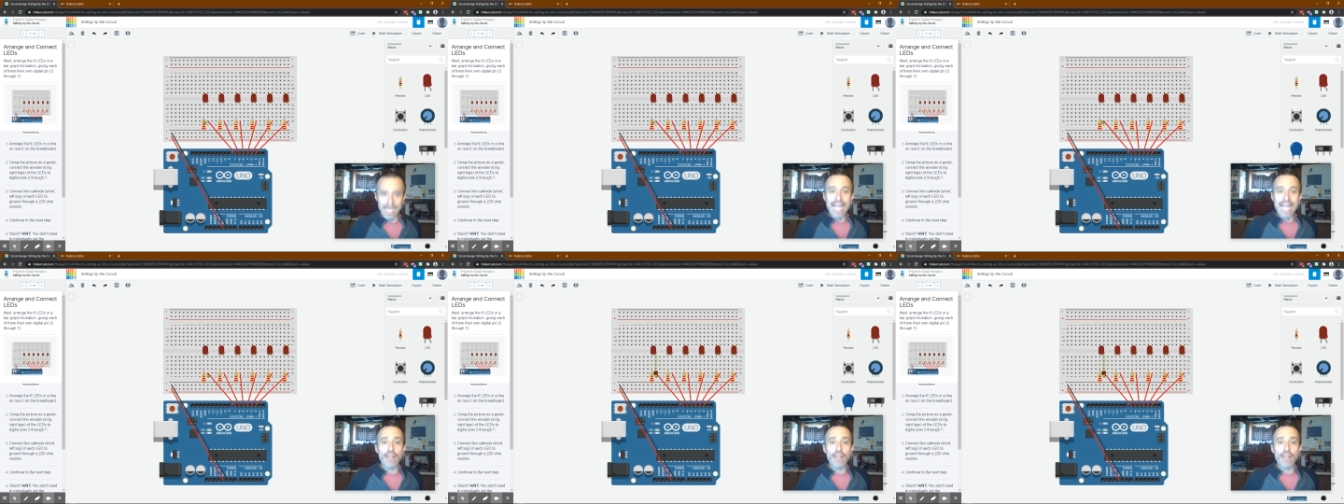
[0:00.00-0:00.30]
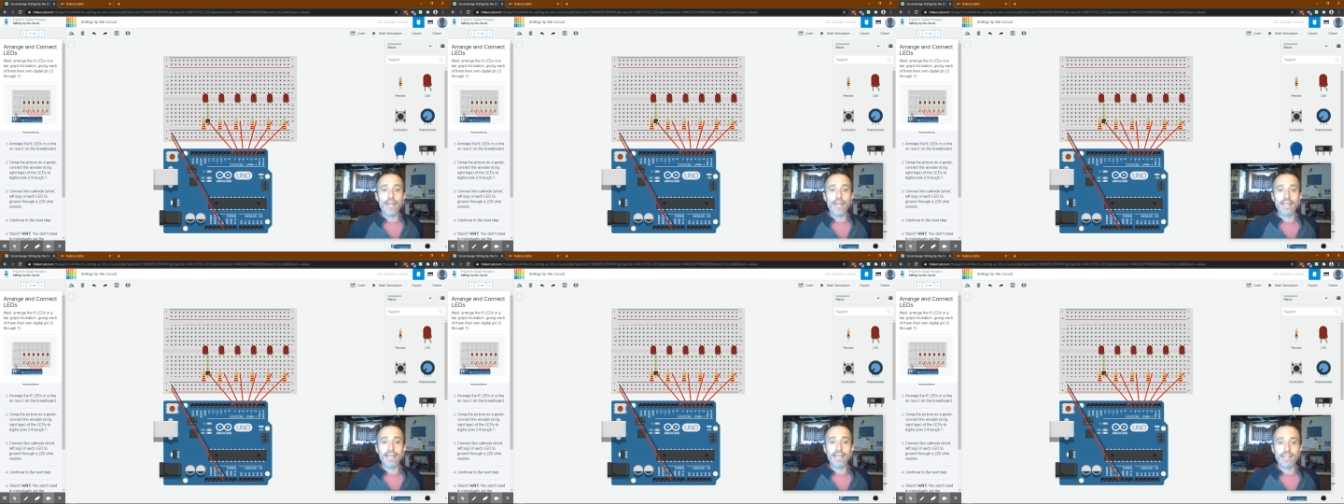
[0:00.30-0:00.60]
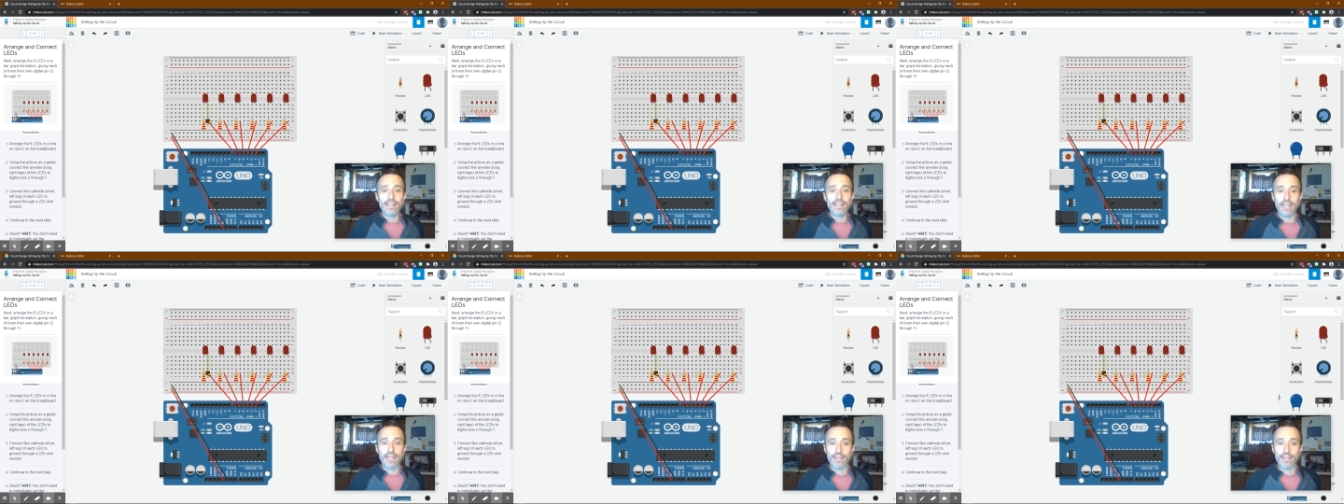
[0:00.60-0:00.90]
Then
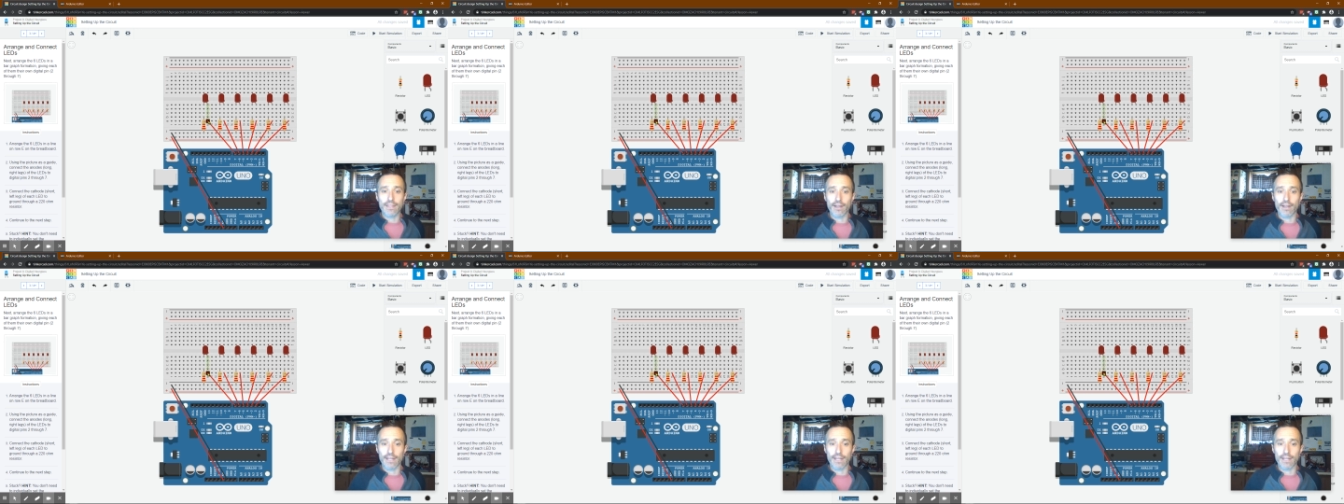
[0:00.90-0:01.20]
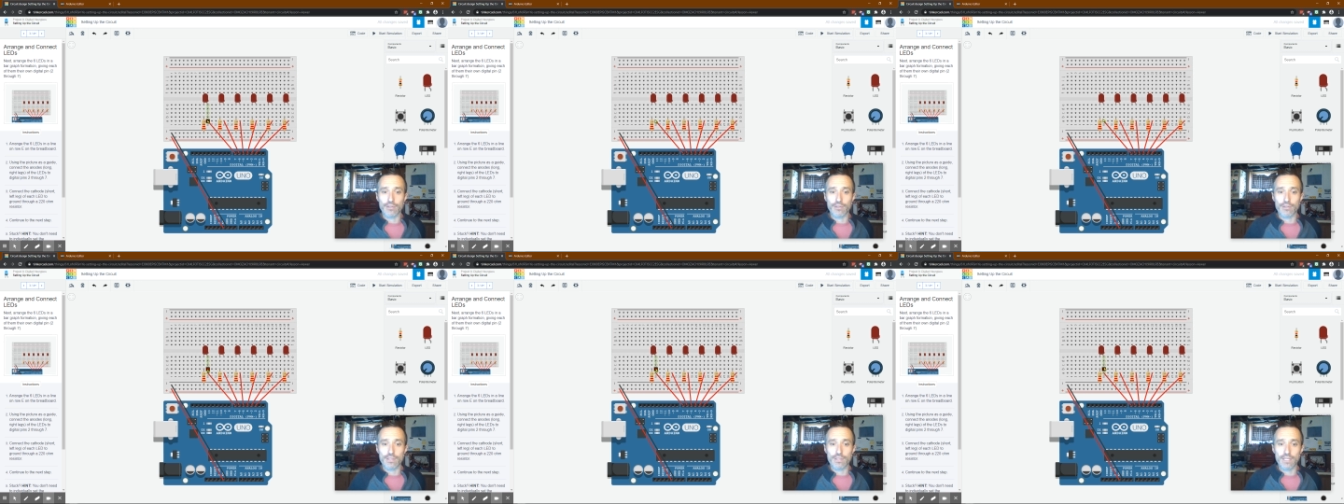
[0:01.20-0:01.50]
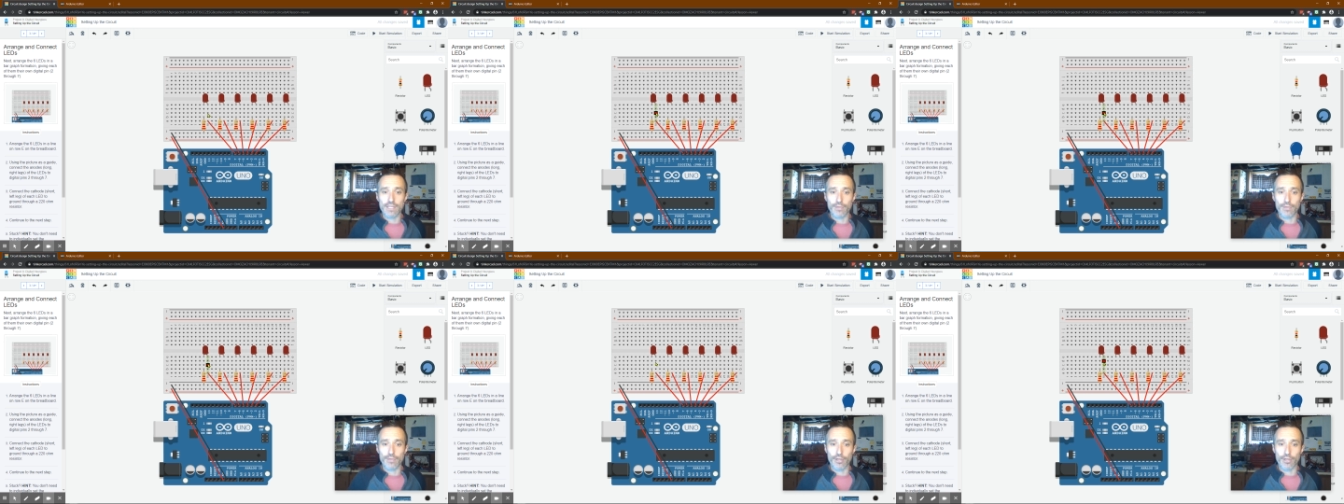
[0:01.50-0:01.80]
the
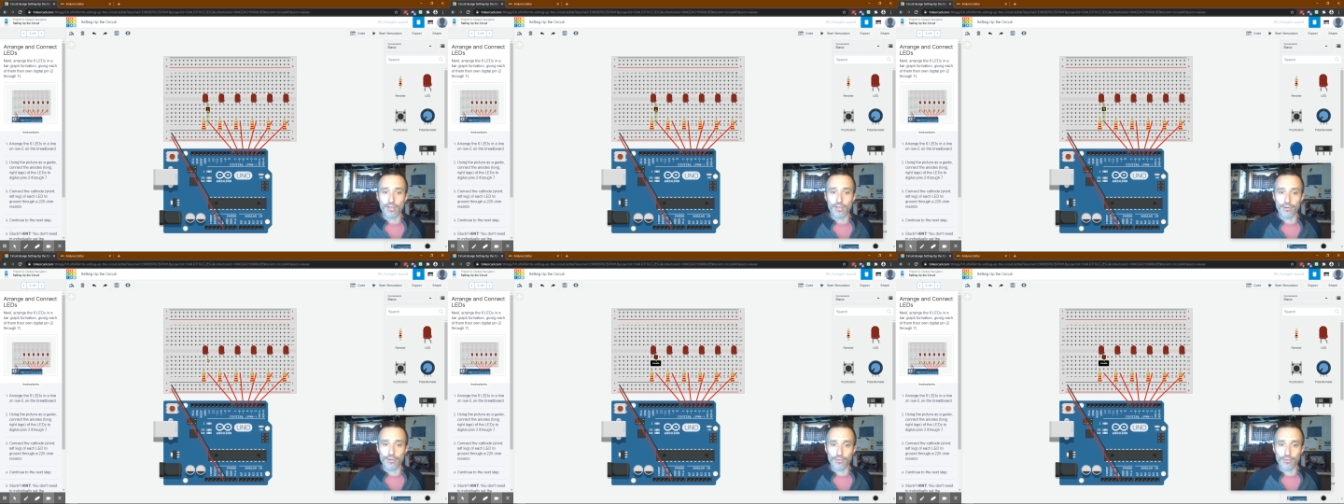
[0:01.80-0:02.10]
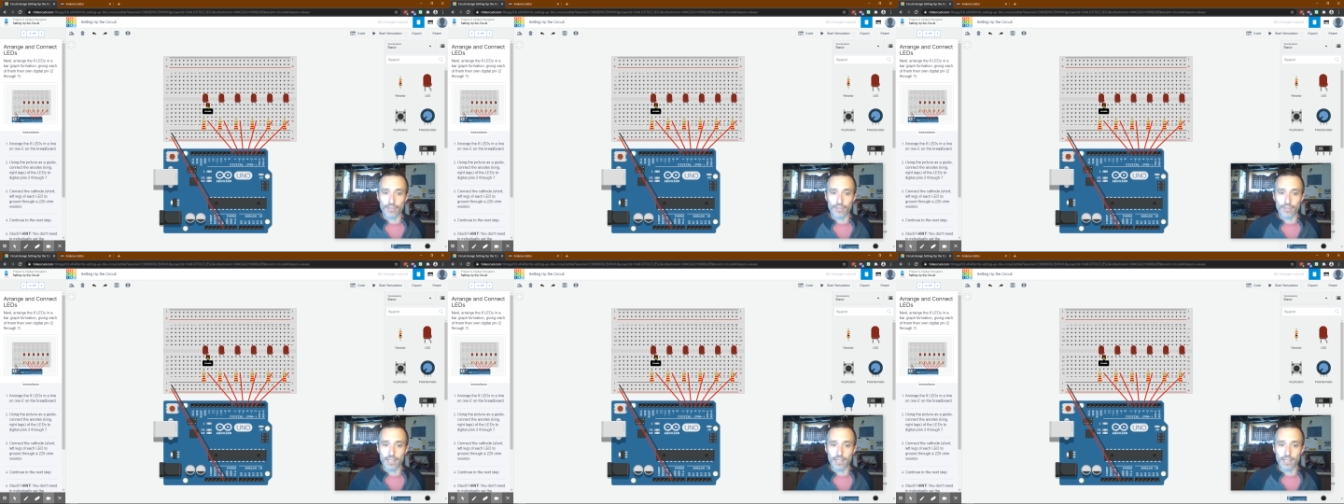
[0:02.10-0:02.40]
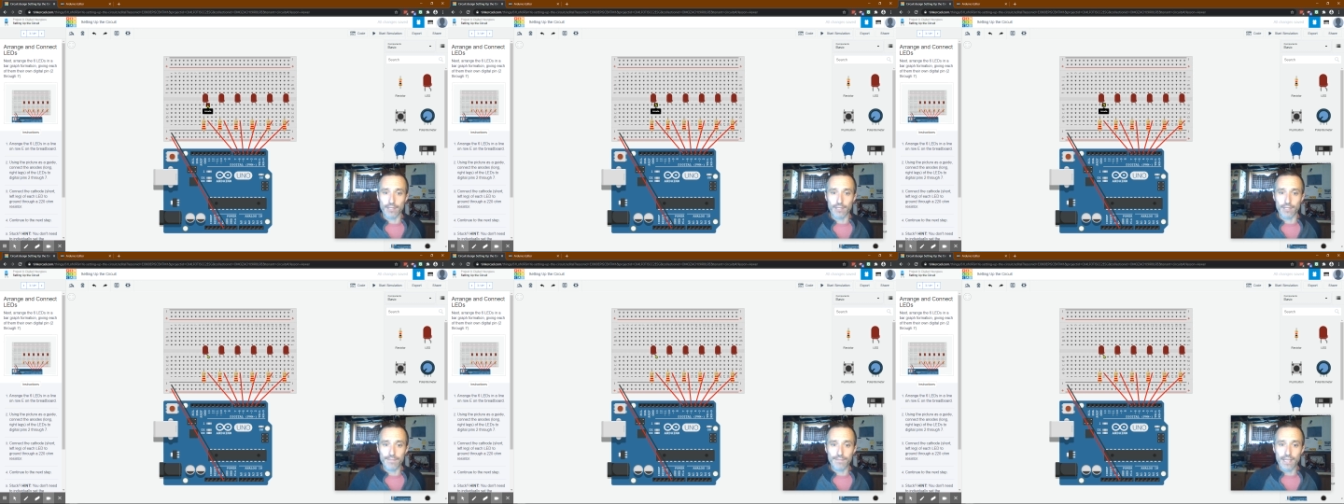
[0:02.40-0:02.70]
electricity would go through
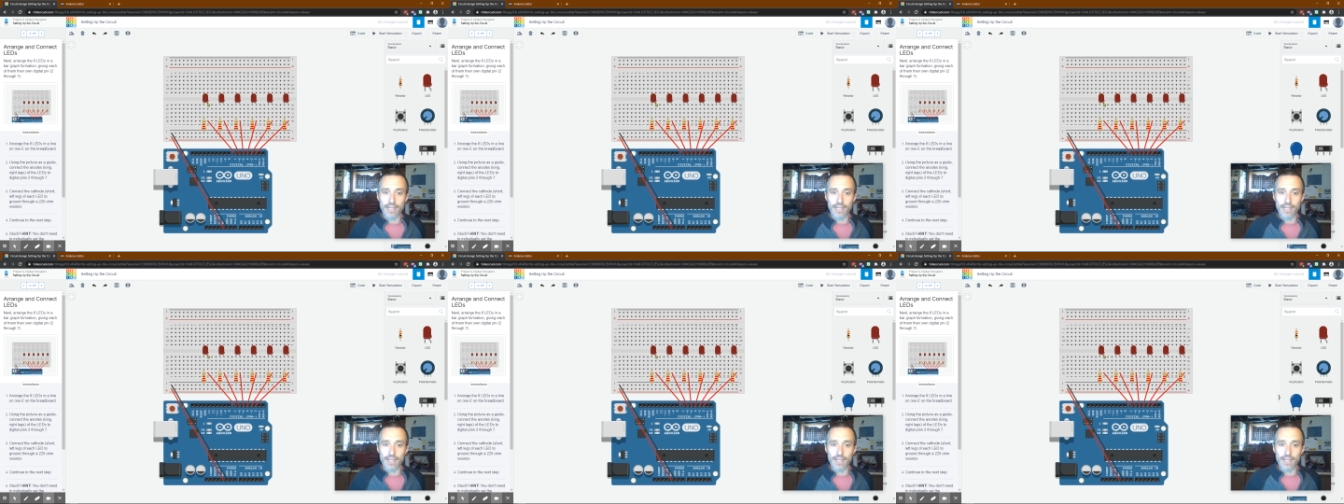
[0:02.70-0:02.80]
here.